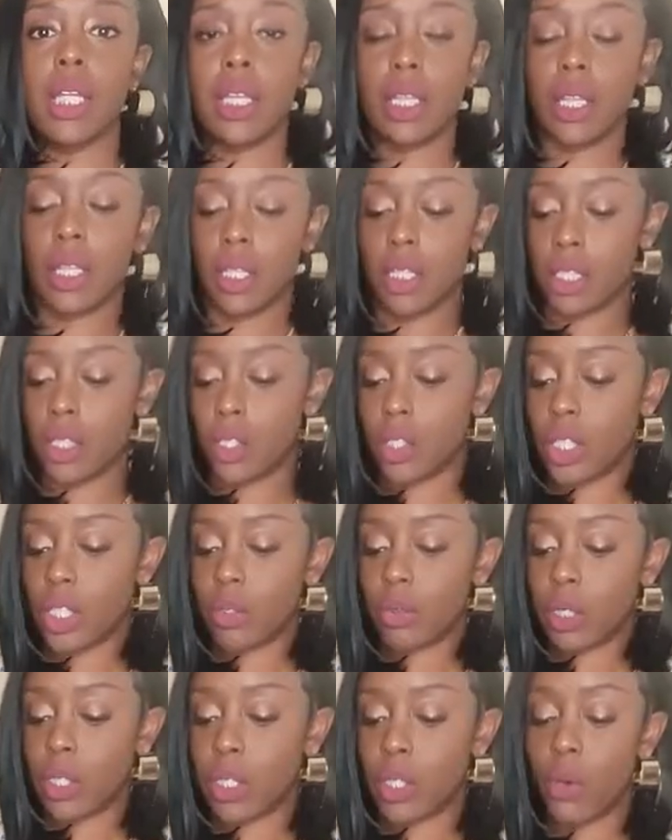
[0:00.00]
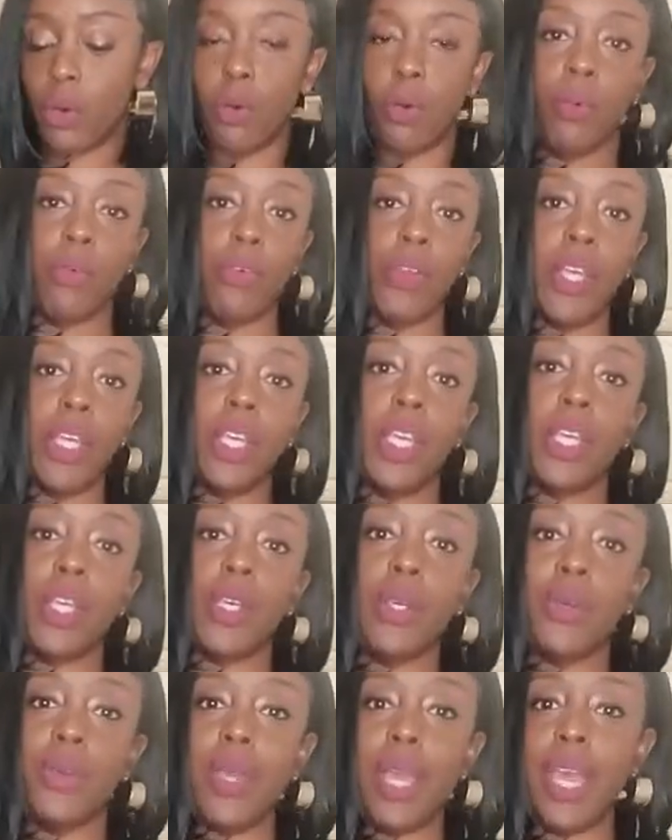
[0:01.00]
Thought this dress was so freaking
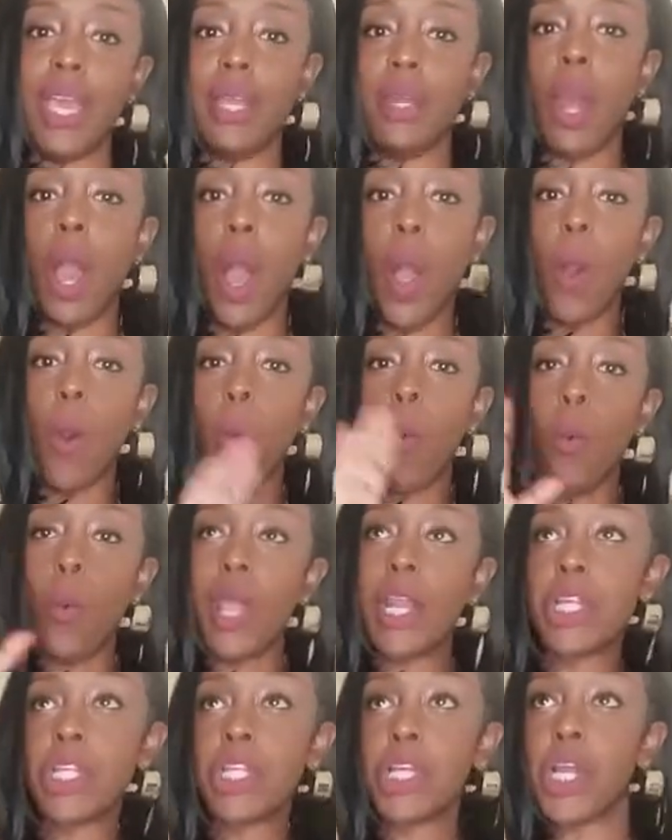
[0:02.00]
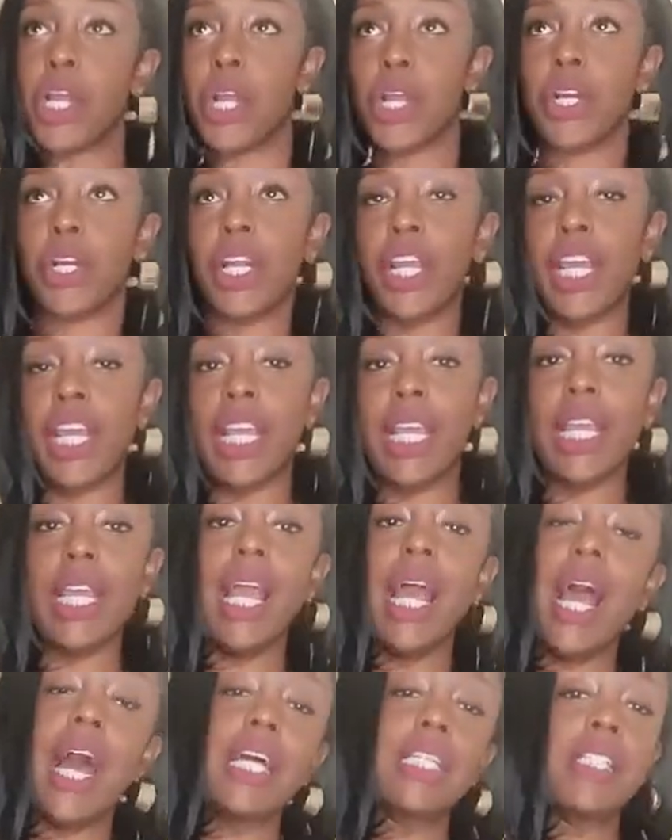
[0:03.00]
cute and
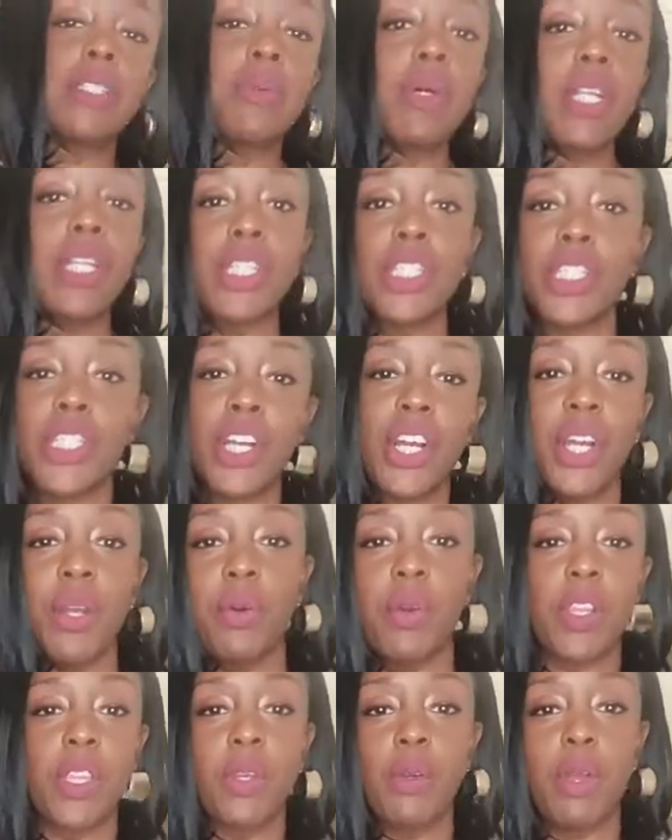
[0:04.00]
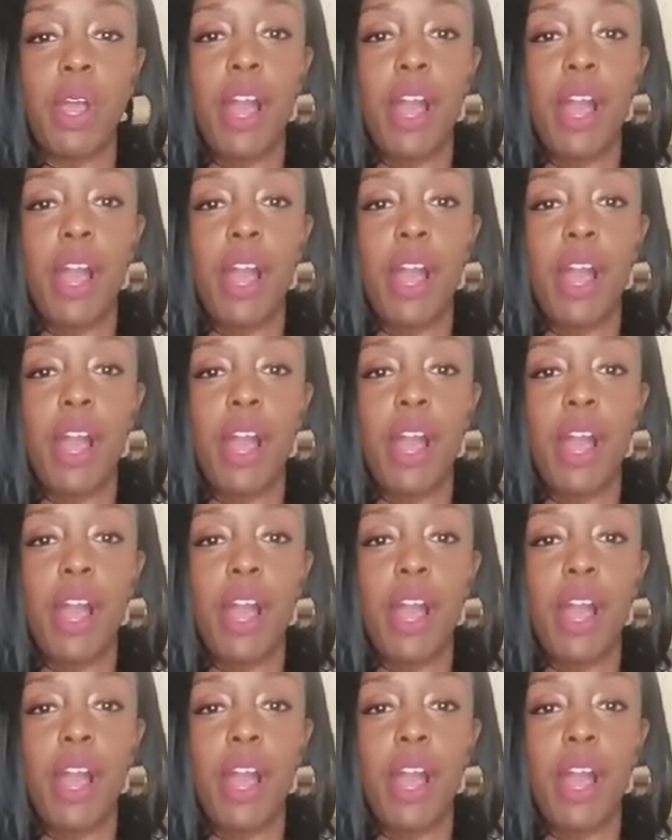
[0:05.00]
wintry. I just wanted to share it with you